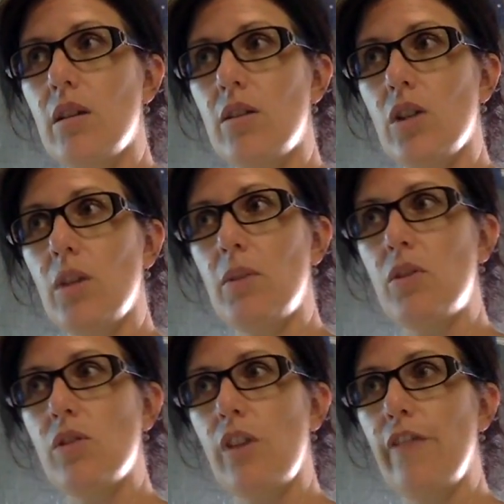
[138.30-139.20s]

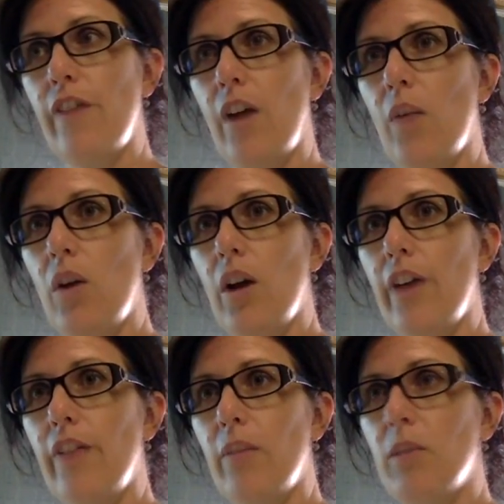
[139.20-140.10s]
documentary so far? What
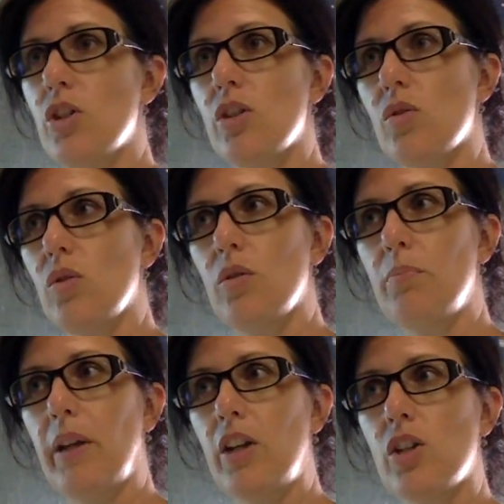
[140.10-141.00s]
kind of images or
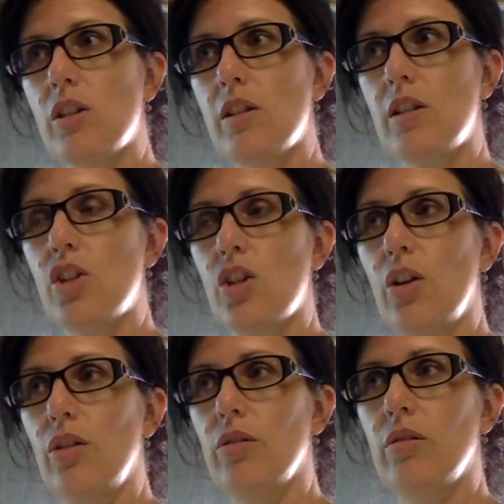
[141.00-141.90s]
pictures has he
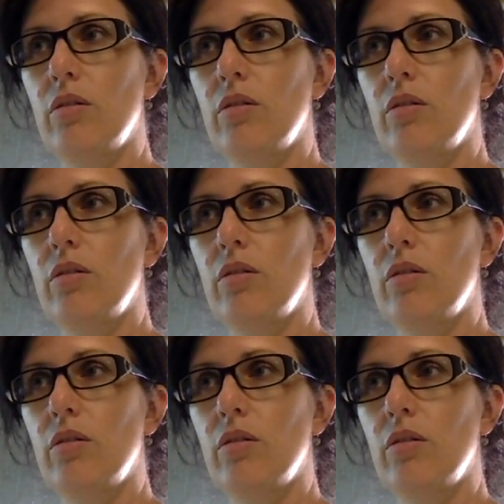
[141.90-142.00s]
shown?